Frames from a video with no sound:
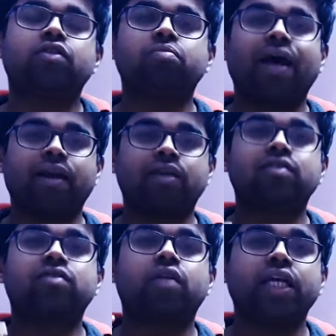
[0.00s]
minus
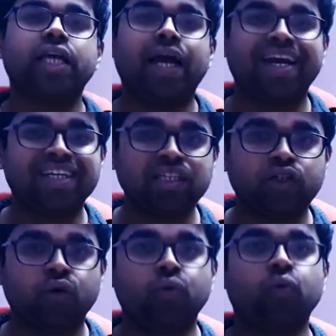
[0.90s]
3 and
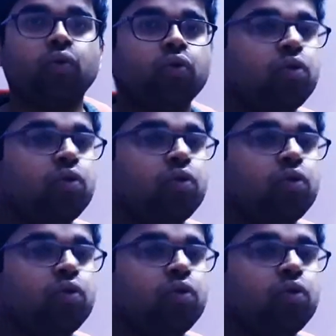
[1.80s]
2,